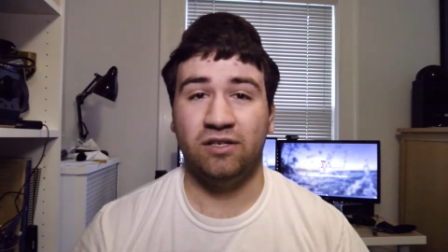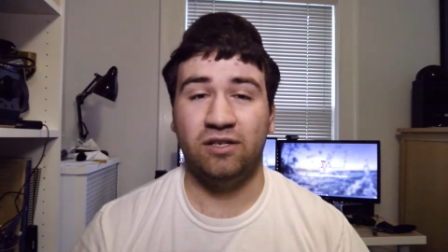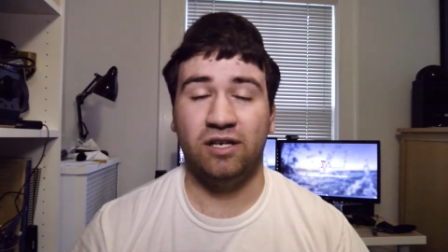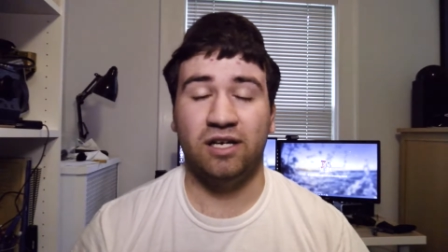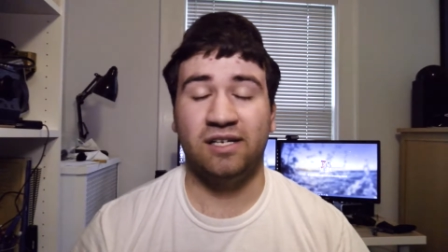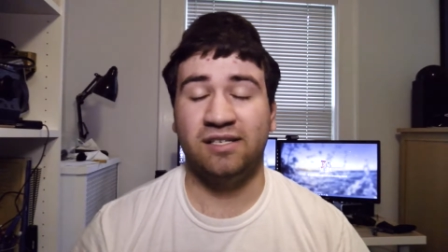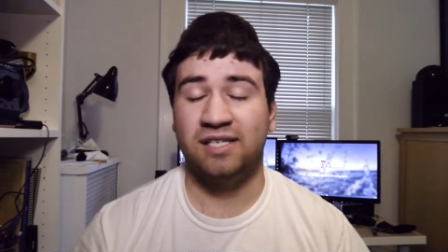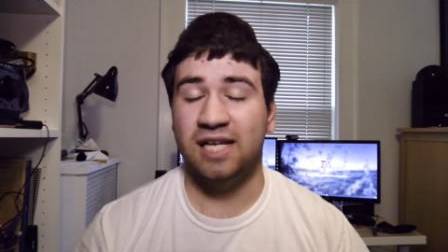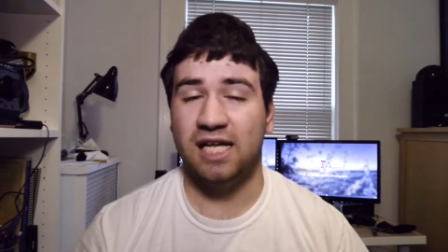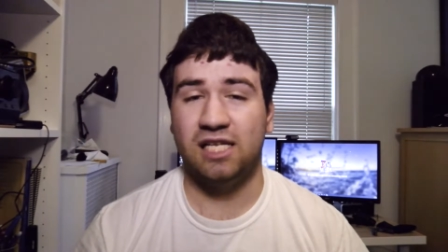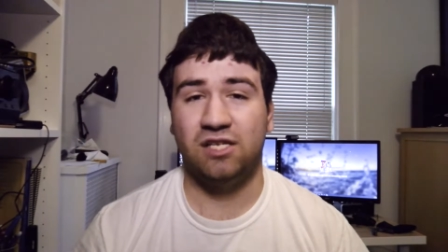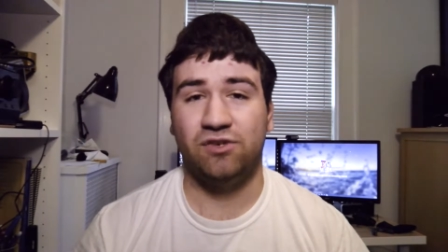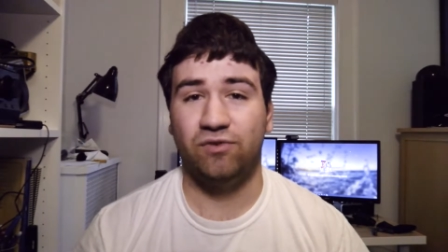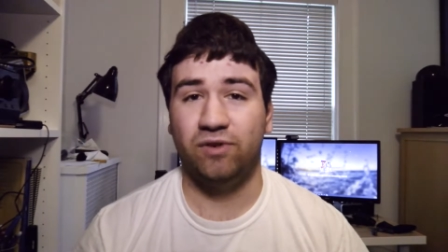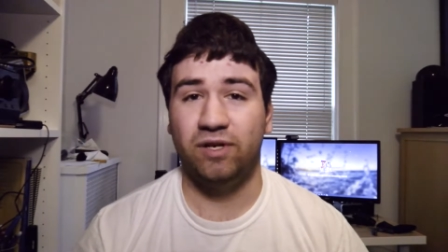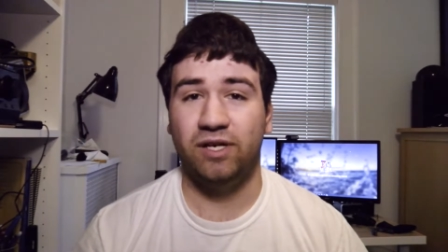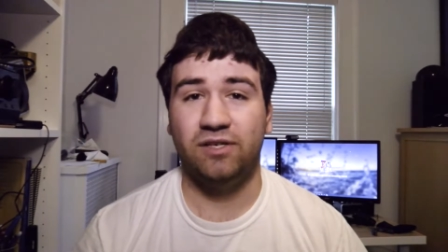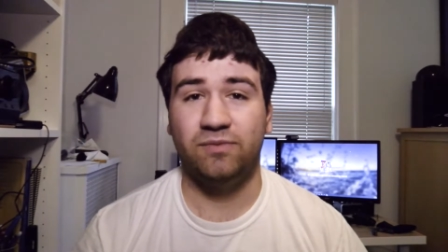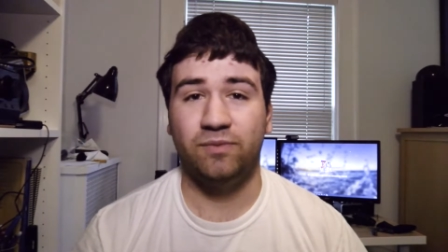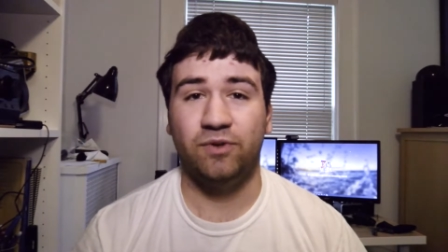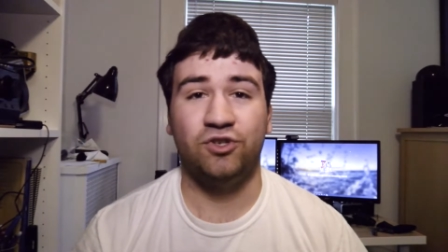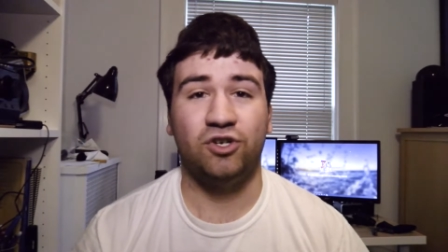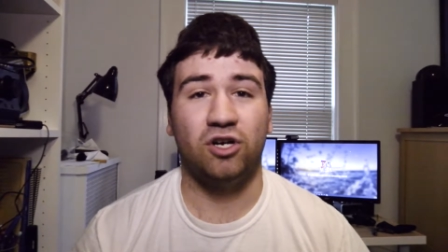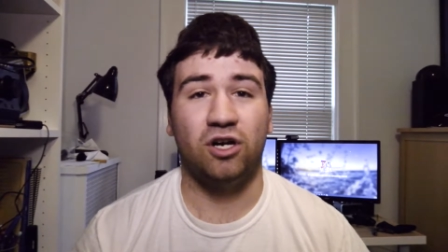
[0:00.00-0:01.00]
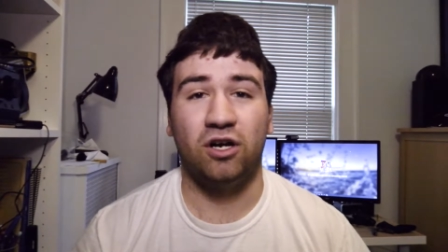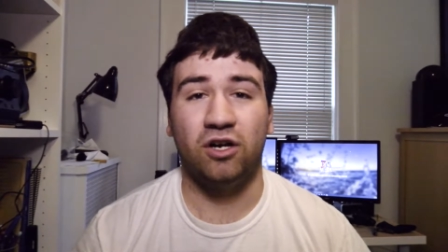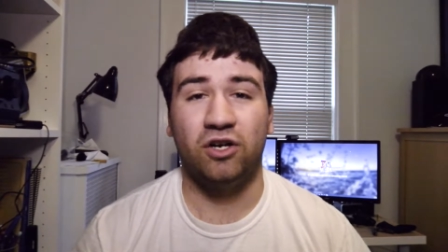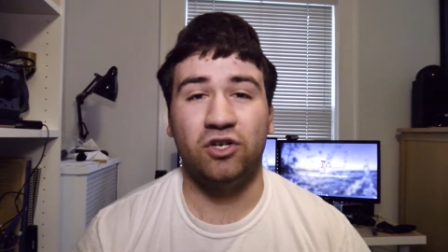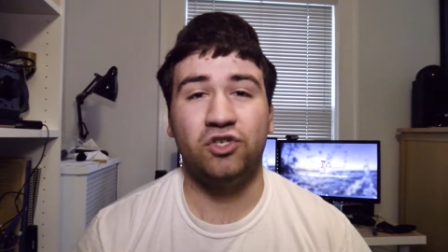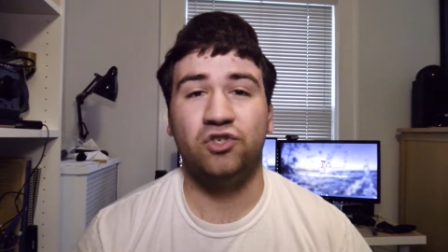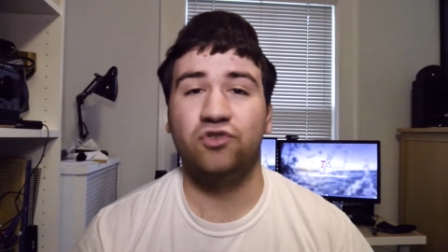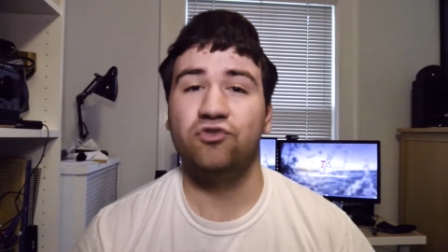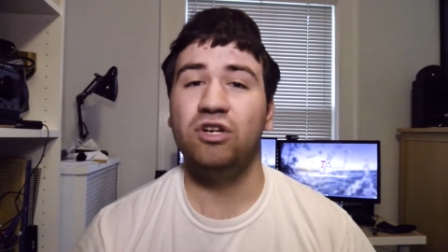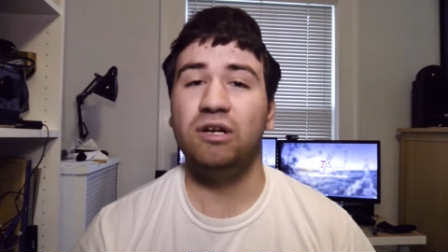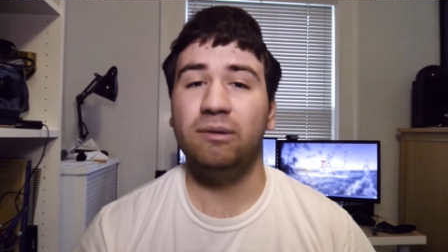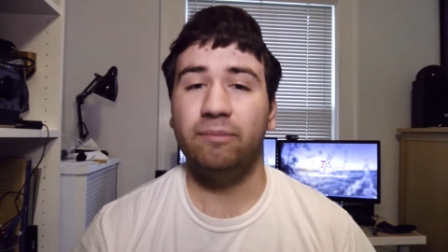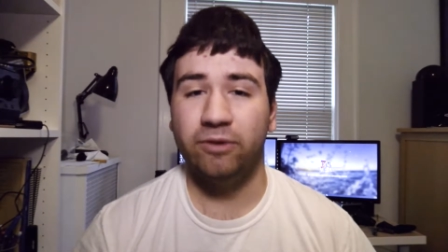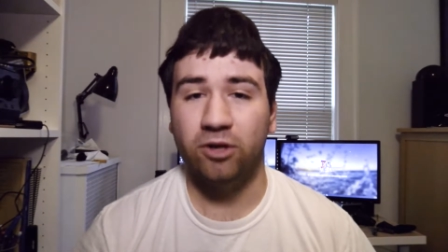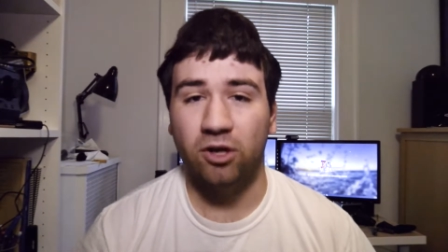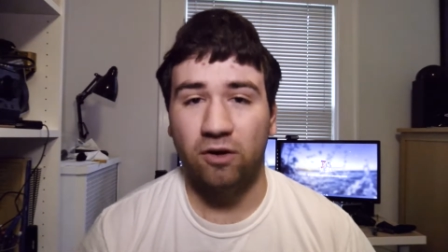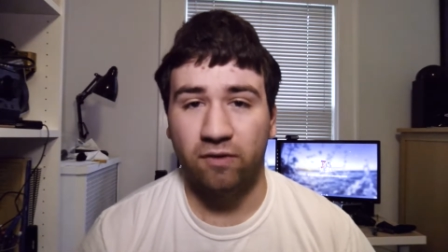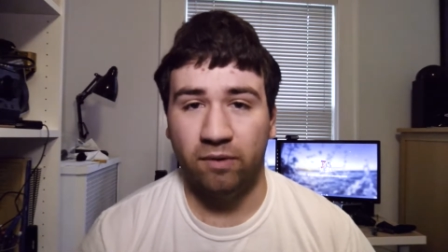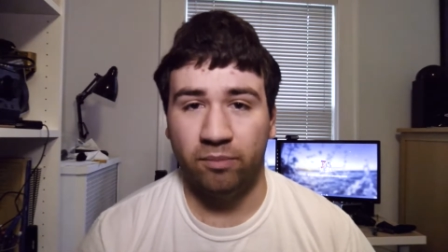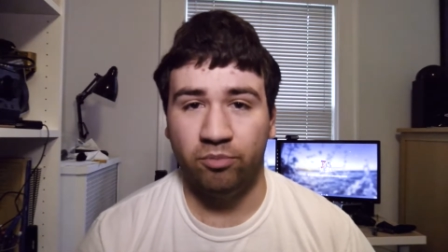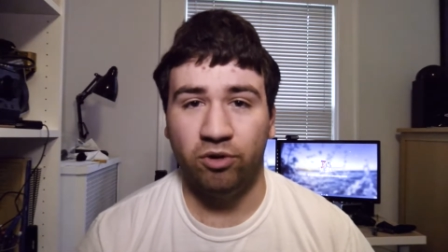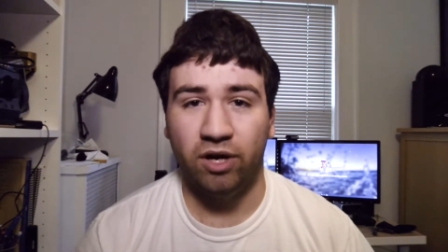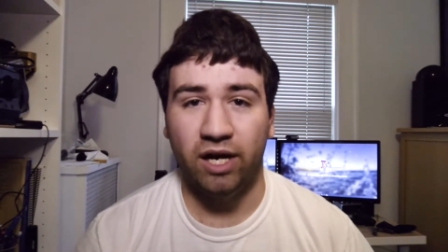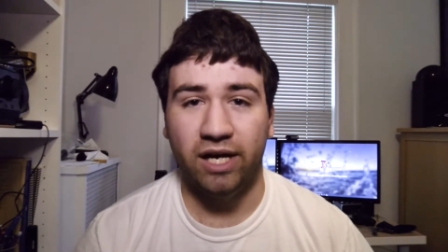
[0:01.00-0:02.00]
accessories, which are extremely
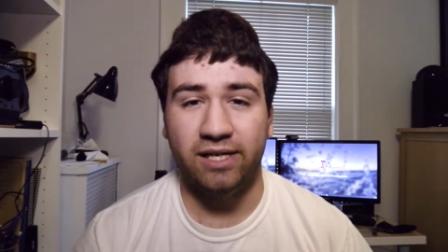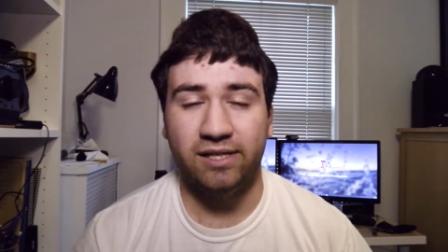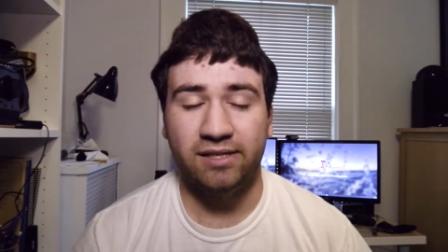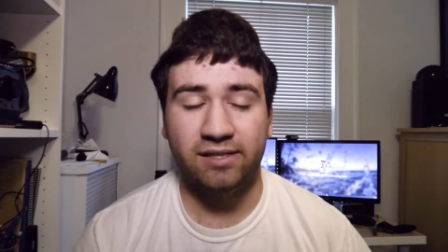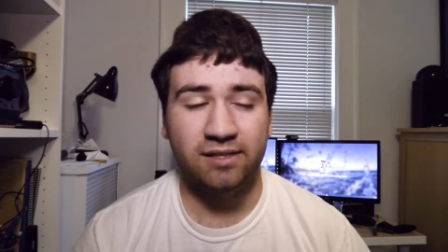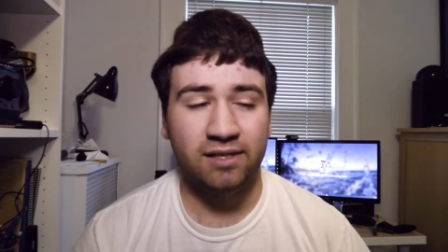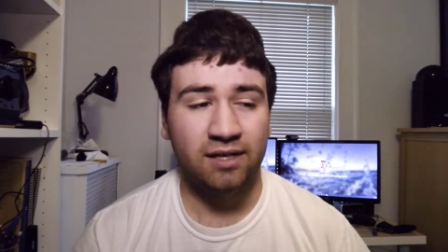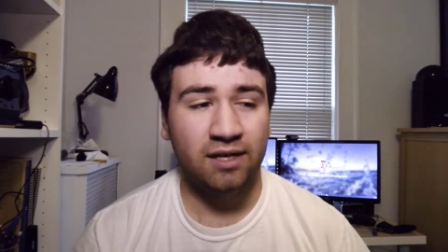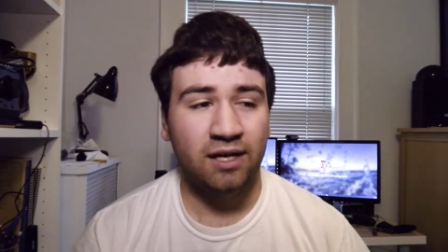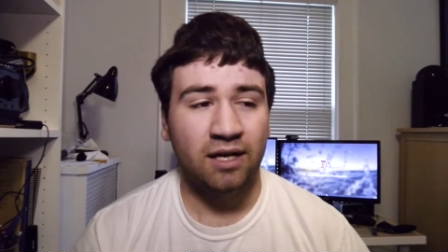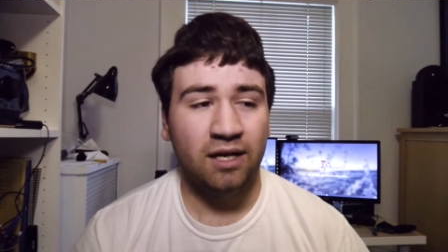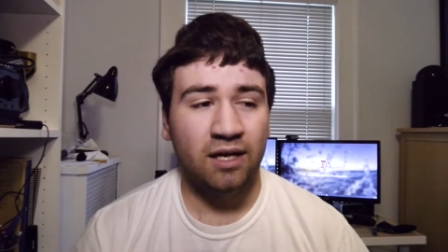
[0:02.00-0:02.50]
overpriced,